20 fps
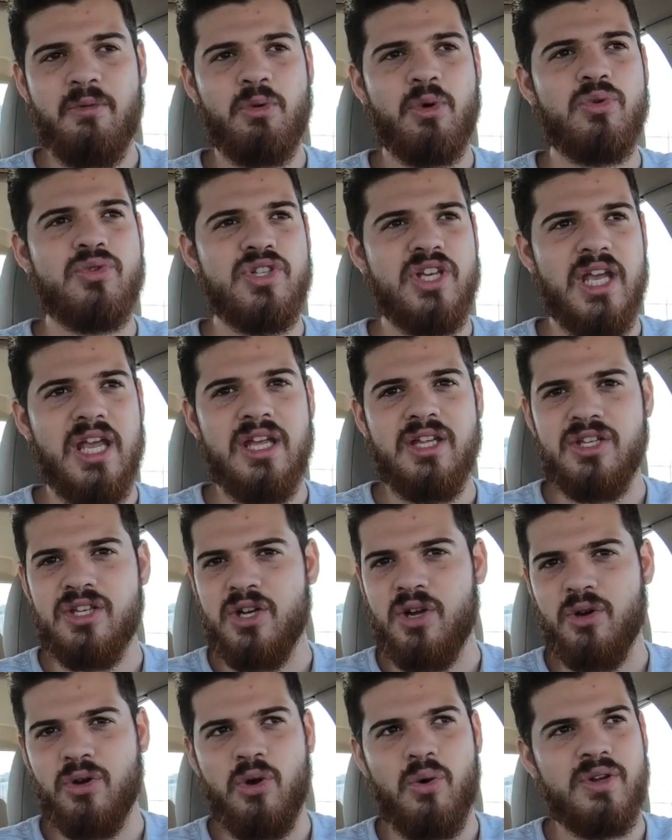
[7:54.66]
routine, you
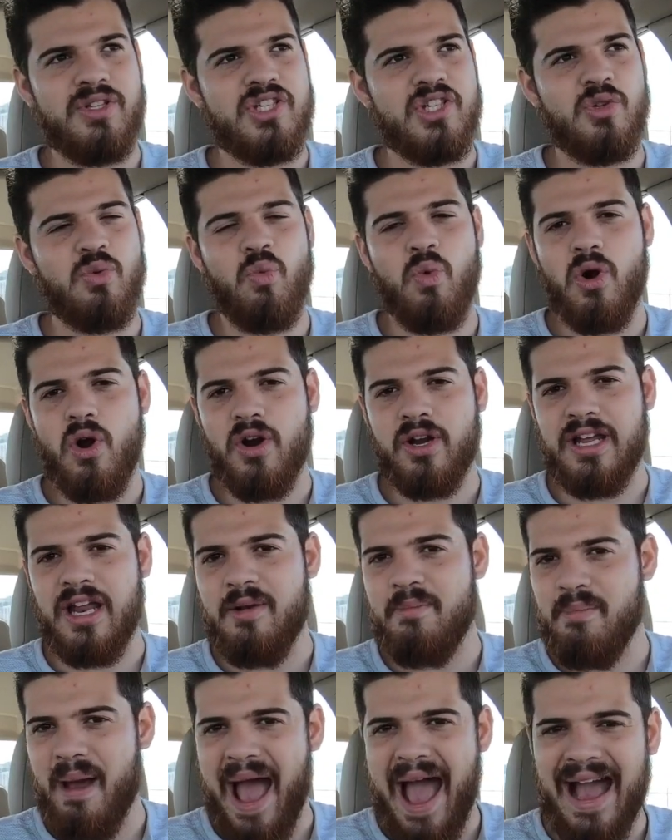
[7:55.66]
know, going to work
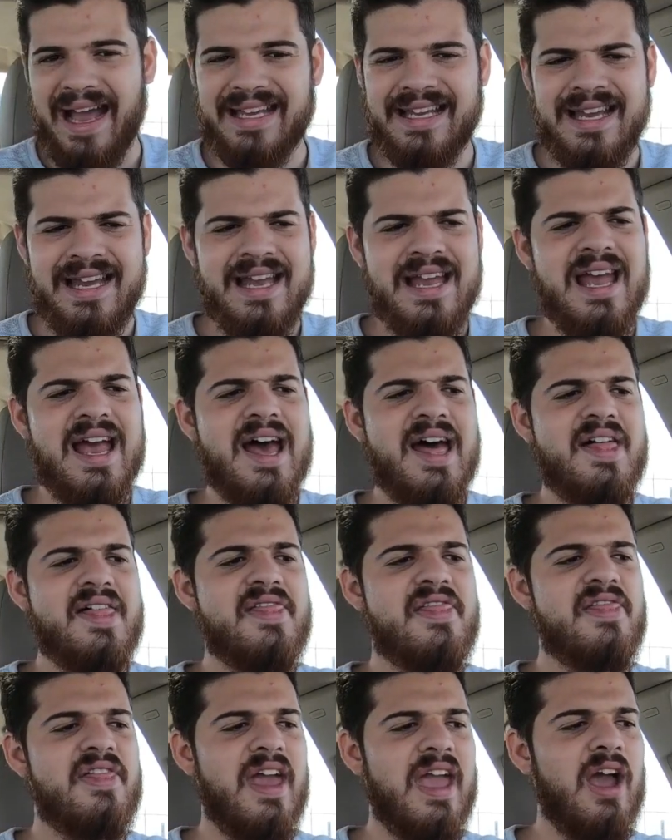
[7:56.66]
and back,
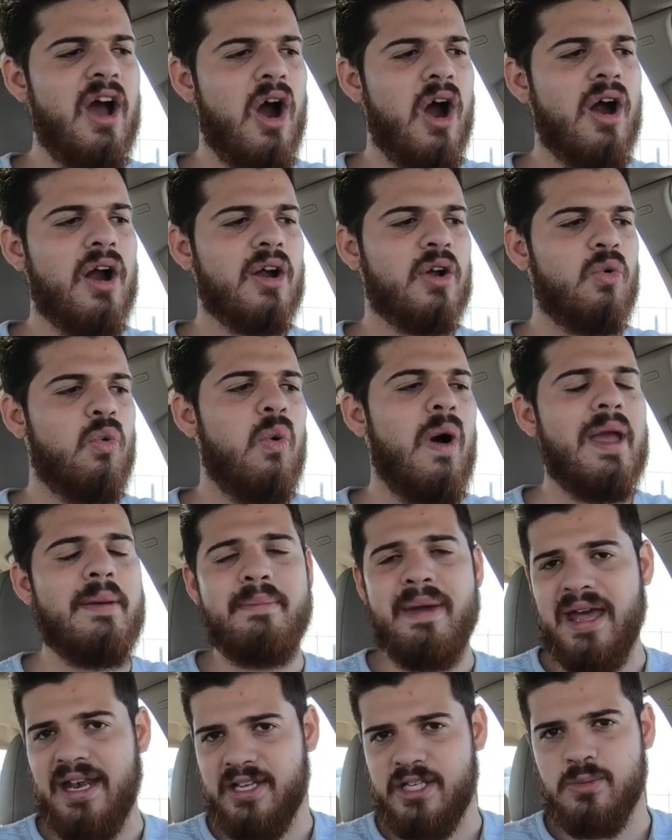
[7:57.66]
they are quite
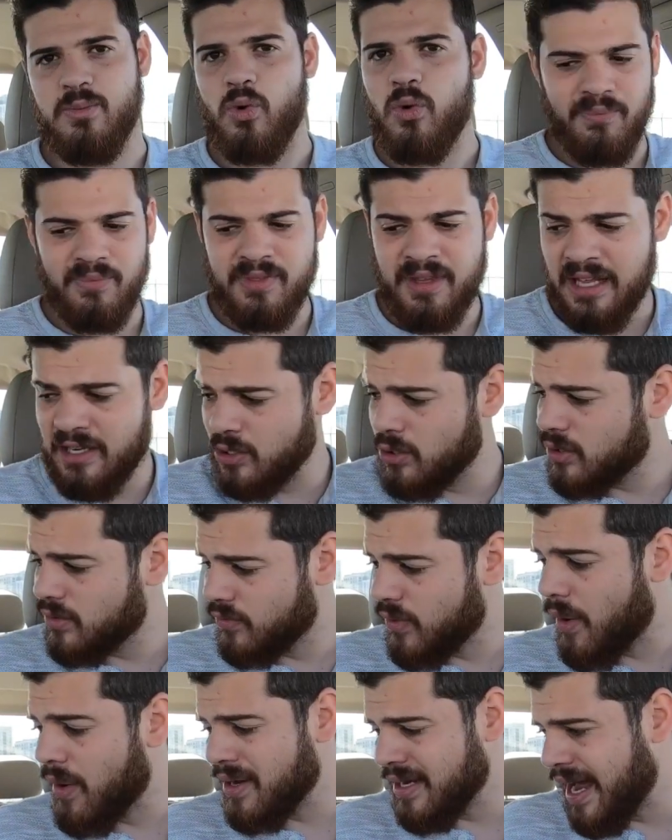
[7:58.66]
manageable. They look
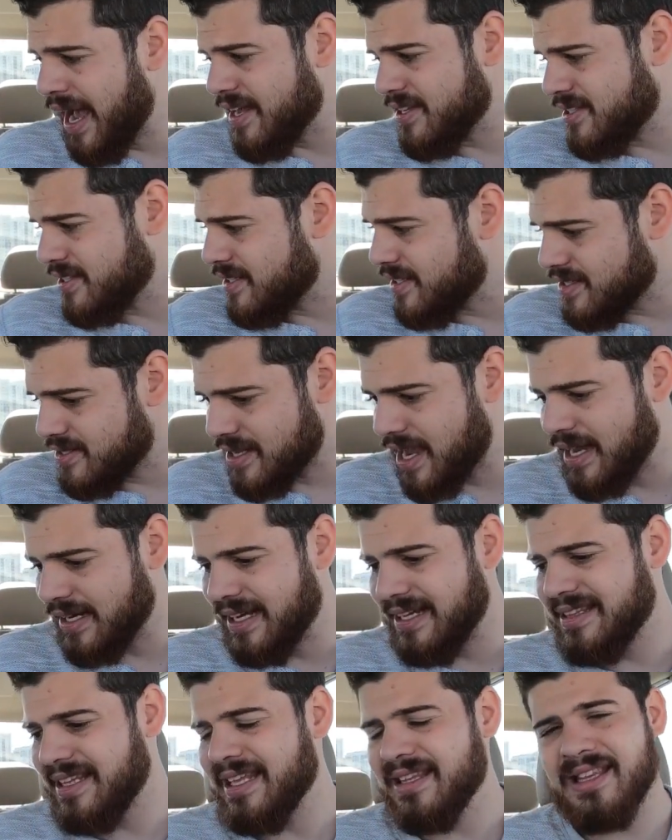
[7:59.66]
very nice in design.
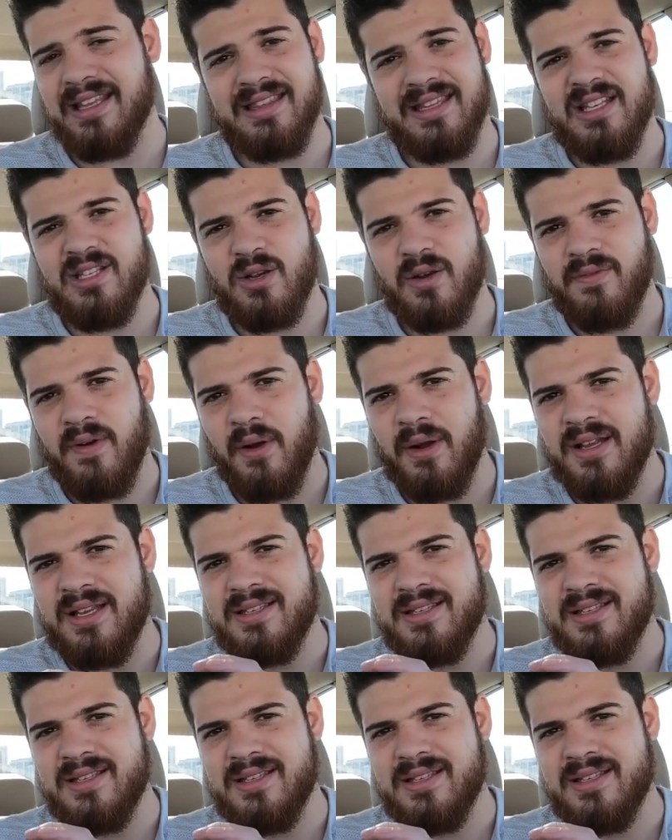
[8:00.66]
I think that these are very